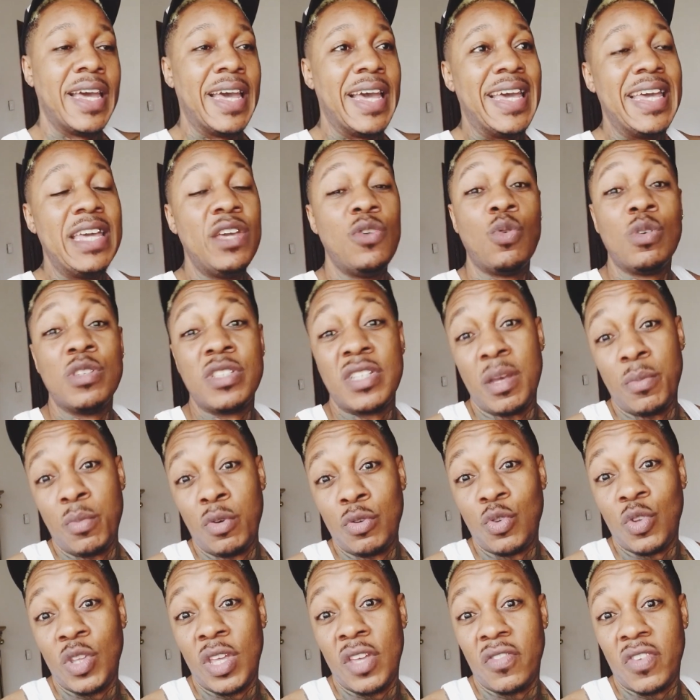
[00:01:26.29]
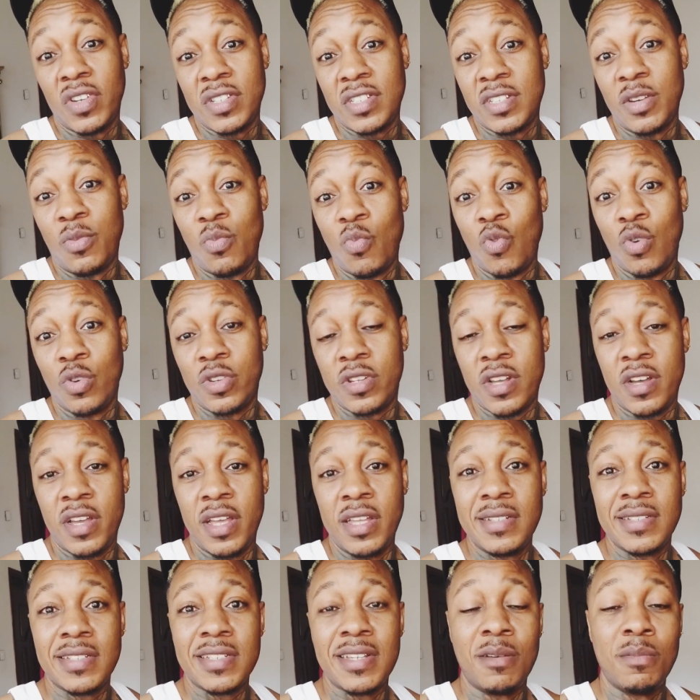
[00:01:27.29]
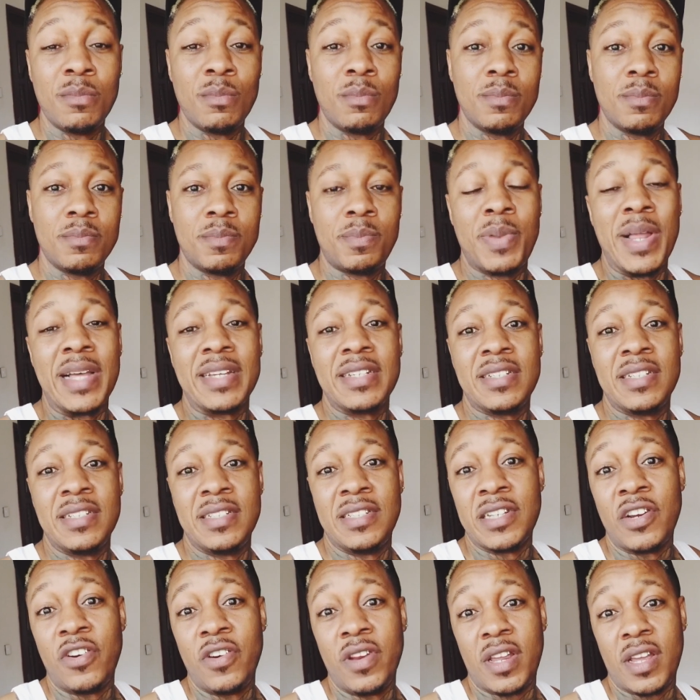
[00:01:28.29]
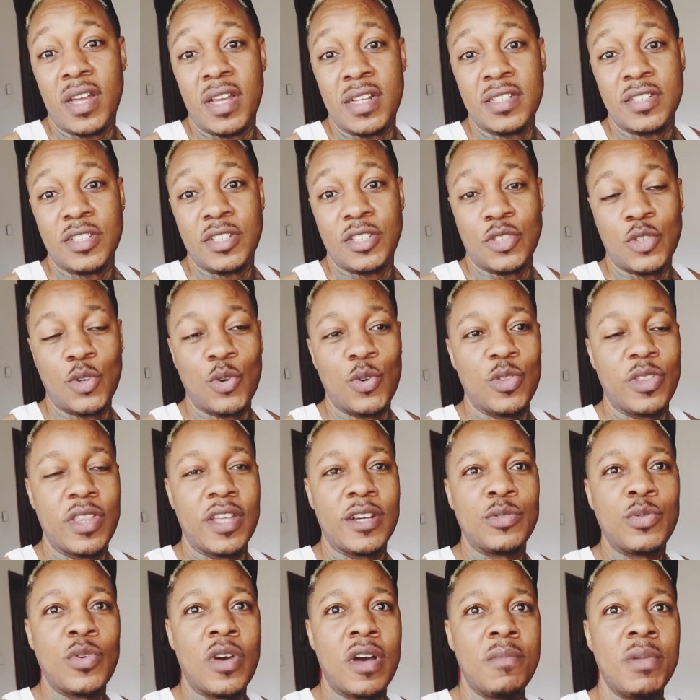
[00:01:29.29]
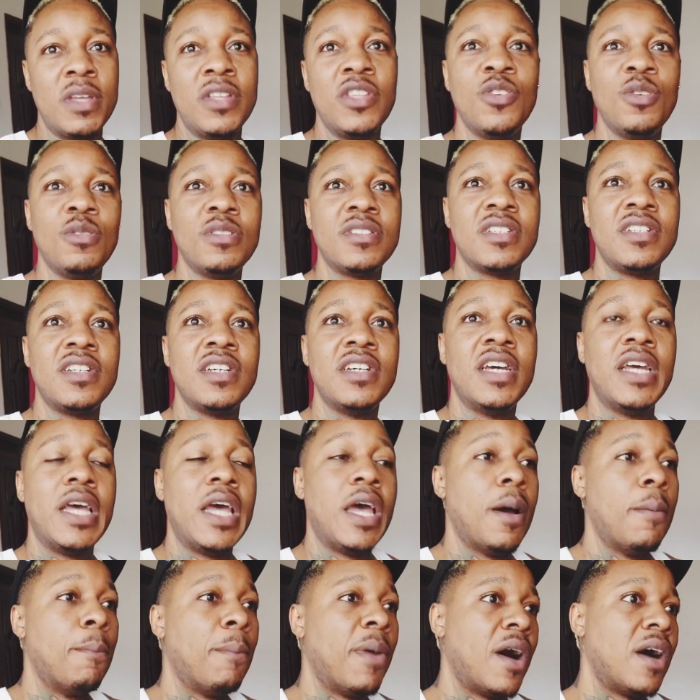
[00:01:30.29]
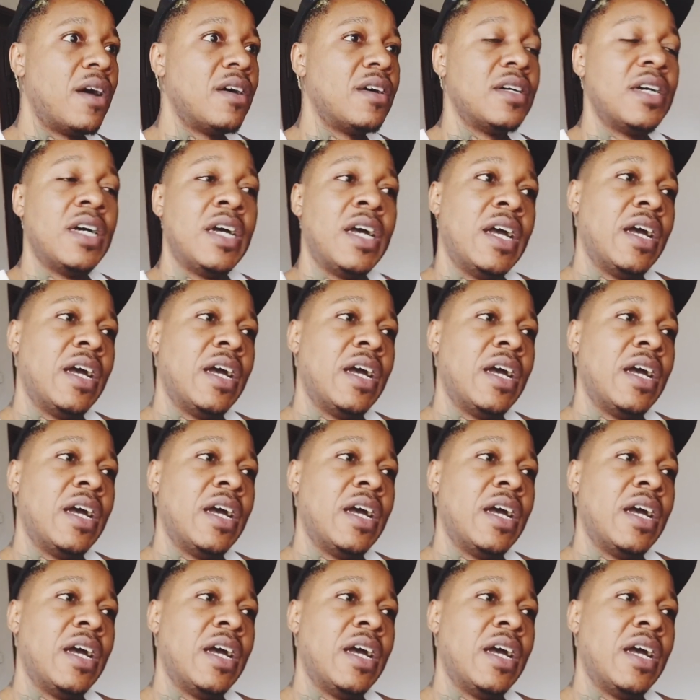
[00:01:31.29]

He was able to give us some water in some plastic jerry cans. So that's what I've been using. But